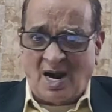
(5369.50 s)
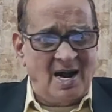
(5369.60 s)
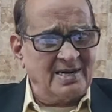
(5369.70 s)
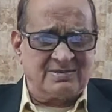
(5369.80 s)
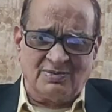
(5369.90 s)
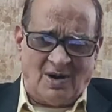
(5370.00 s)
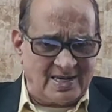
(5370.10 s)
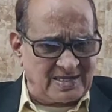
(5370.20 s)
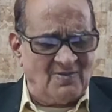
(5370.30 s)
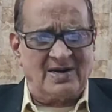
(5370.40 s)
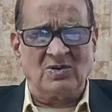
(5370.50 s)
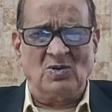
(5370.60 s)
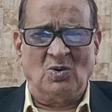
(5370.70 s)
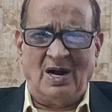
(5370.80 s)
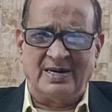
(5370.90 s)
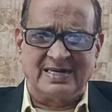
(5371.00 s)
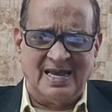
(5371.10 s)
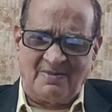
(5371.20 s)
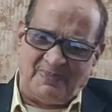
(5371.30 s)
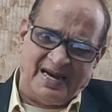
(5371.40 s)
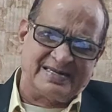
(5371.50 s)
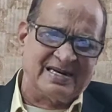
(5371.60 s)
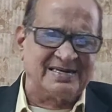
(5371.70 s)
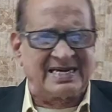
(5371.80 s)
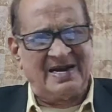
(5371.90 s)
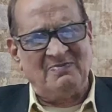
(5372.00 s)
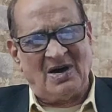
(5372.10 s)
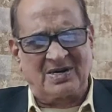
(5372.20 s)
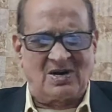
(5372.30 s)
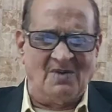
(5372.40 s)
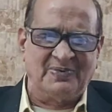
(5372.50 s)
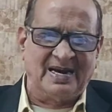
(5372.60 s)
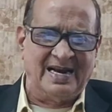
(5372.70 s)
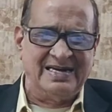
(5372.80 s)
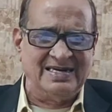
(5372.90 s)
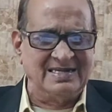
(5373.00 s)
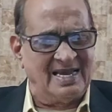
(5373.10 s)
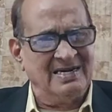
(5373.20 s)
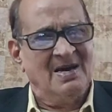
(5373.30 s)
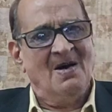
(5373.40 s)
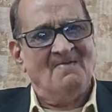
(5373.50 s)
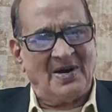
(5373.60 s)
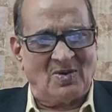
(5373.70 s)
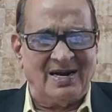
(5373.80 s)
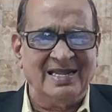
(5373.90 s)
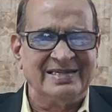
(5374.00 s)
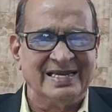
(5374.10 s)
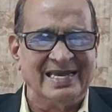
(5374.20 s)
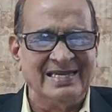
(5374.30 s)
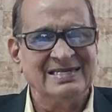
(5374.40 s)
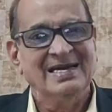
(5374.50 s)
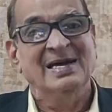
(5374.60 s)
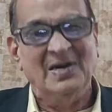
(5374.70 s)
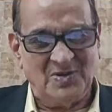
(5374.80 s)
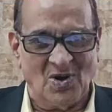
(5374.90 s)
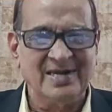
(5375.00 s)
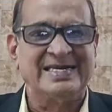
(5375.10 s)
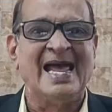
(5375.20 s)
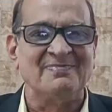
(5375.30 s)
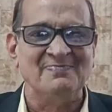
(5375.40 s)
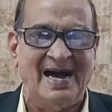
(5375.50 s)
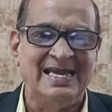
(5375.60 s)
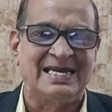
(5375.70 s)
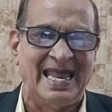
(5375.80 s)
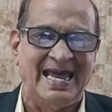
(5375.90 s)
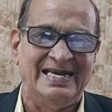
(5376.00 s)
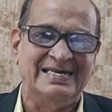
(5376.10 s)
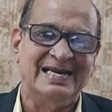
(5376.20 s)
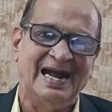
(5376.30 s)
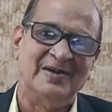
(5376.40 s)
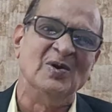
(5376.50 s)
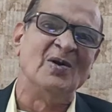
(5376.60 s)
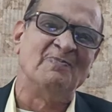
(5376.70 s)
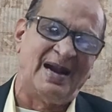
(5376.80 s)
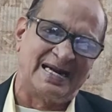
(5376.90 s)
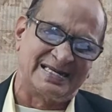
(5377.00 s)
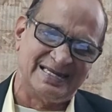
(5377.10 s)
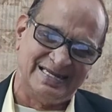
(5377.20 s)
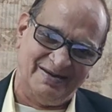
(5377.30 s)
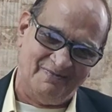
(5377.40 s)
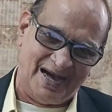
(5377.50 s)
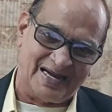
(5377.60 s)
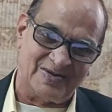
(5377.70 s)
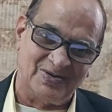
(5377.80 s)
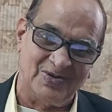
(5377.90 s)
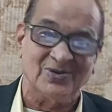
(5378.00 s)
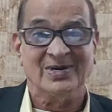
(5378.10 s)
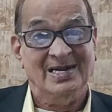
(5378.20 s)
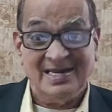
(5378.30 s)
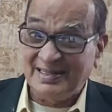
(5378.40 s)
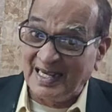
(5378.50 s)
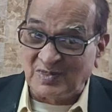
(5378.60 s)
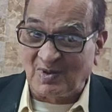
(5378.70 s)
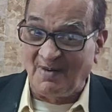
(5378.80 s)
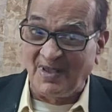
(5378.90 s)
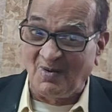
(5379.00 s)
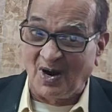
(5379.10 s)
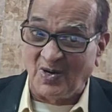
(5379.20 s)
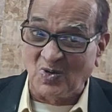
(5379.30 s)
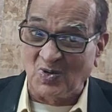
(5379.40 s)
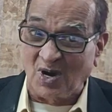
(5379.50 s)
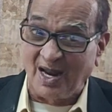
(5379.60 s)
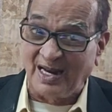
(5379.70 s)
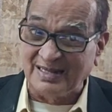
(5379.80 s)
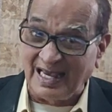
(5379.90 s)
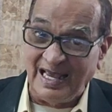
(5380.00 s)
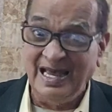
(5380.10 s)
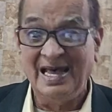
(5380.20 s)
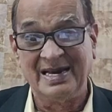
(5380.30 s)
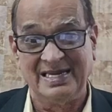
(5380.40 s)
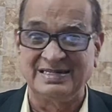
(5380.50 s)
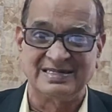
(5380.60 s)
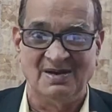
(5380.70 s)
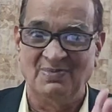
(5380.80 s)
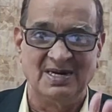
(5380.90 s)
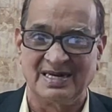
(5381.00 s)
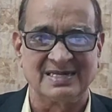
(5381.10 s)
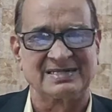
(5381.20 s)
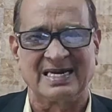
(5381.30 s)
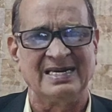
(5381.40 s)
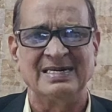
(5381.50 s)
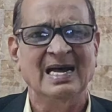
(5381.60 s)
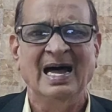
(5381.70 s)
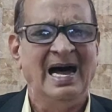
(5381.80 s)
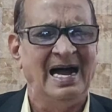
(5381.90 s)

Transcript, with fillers: Talk whatever you want here, patent, trademark, copyright, design. But only thing is, don't take my client and don't practice in Bangalore. This will be what you call as a reasonable restraint.